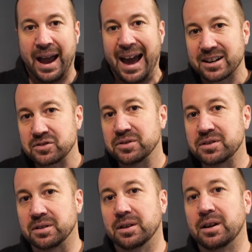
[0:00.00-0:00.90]
actually
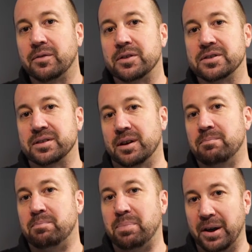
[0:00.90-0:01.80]
delivers a
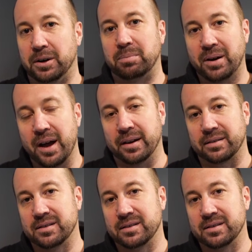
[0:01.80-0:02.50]
better product.